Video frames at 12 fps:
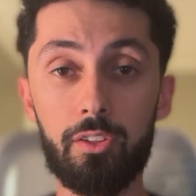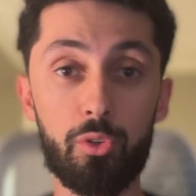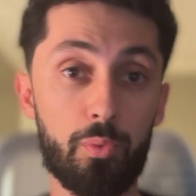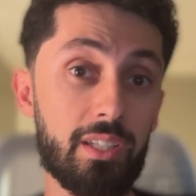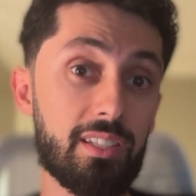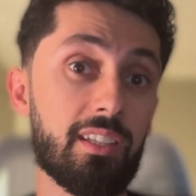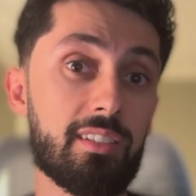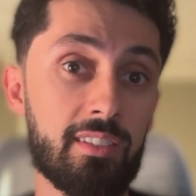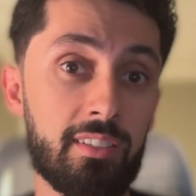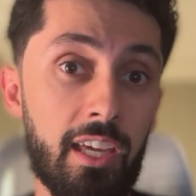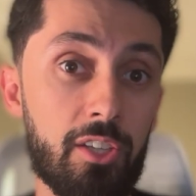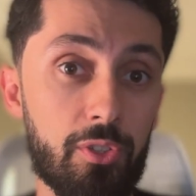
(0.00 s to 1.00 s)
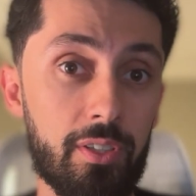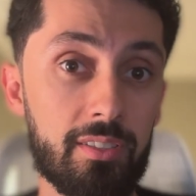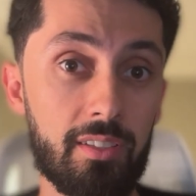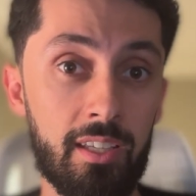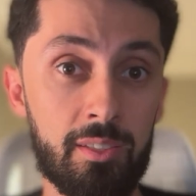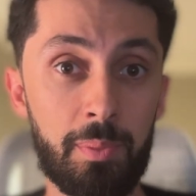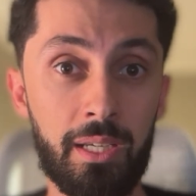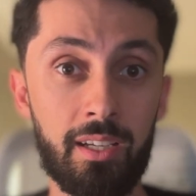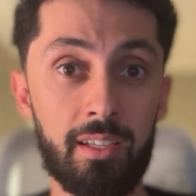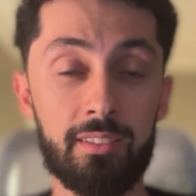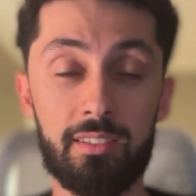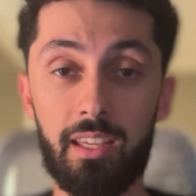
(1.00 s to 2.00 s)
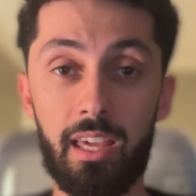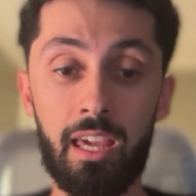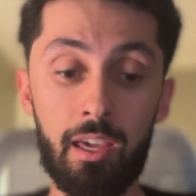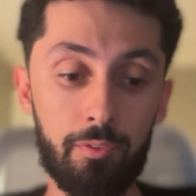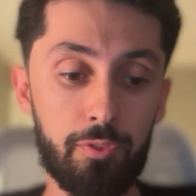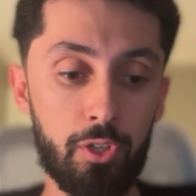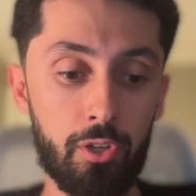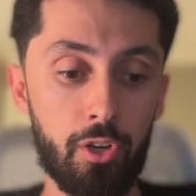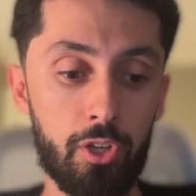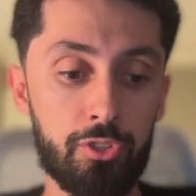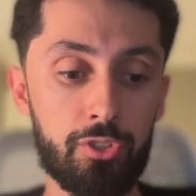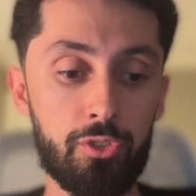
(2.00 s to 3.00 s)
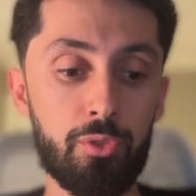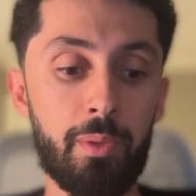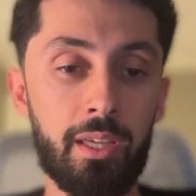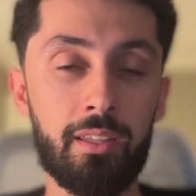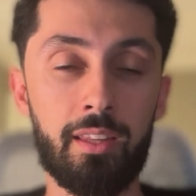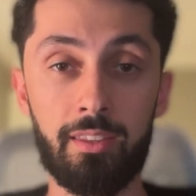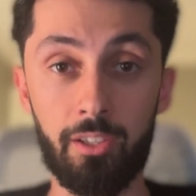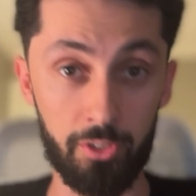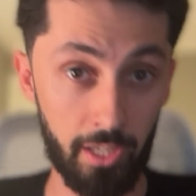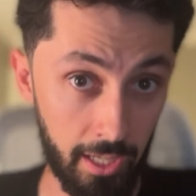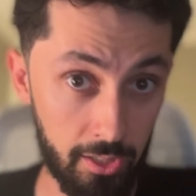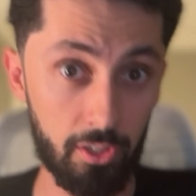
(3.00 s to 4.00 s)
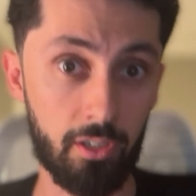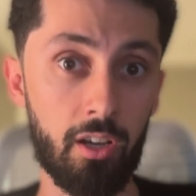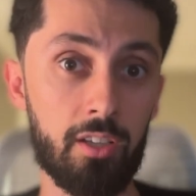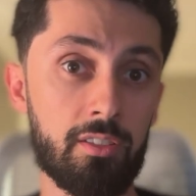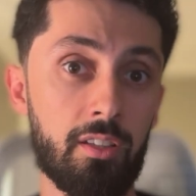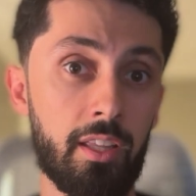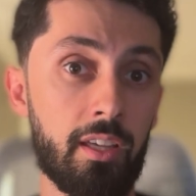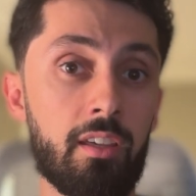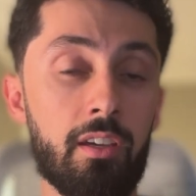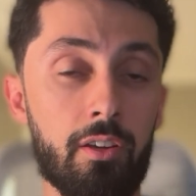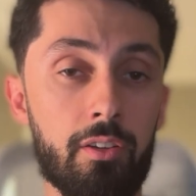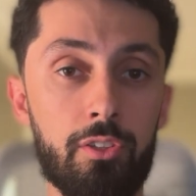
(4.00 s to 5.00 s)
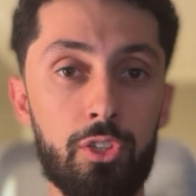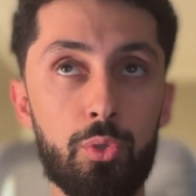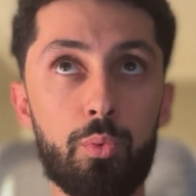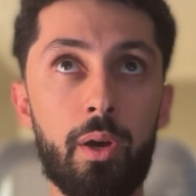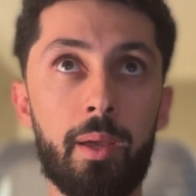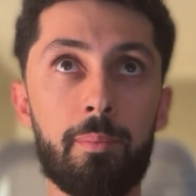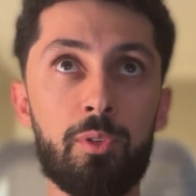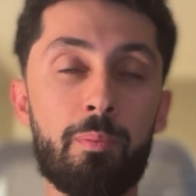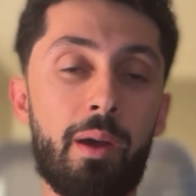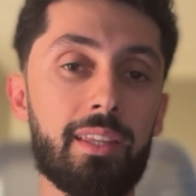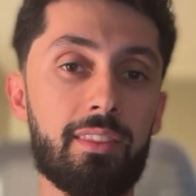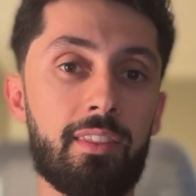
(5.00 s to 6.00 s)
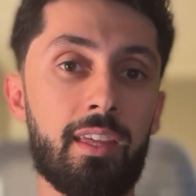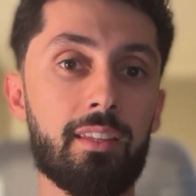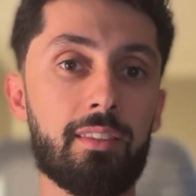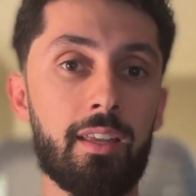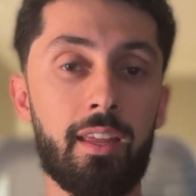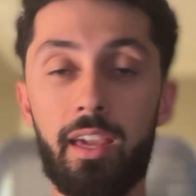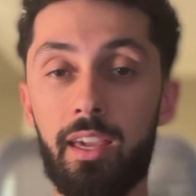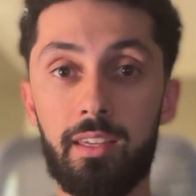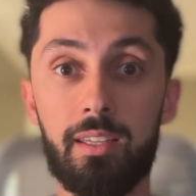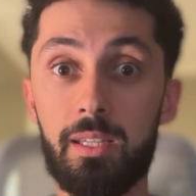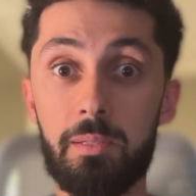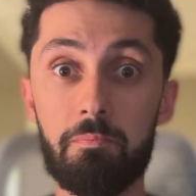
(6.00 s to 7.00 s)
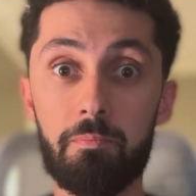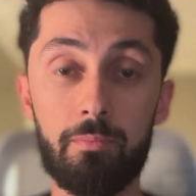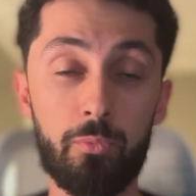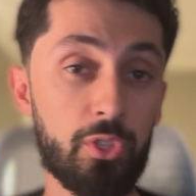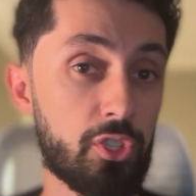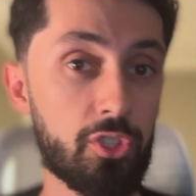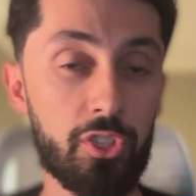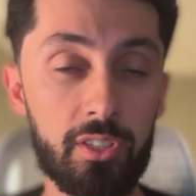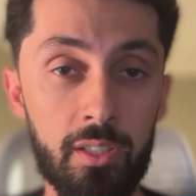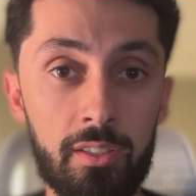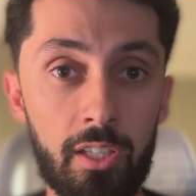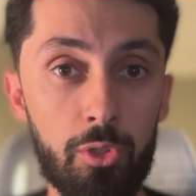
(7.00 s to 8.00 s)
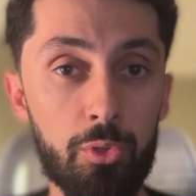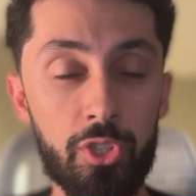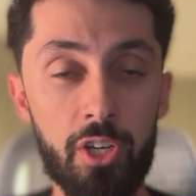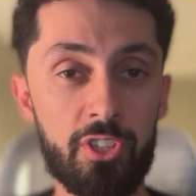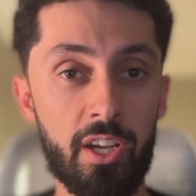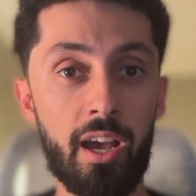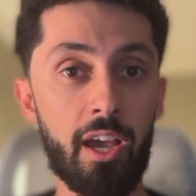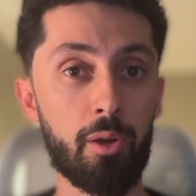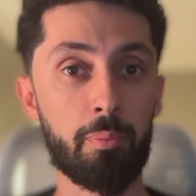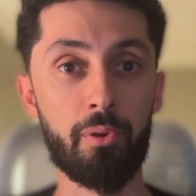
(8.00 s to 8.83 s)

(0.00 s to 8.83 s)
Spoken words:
The reason this is dangerous is because if you're assuming that there is a causal link here, you might think that, hey, we should just continue charging a higher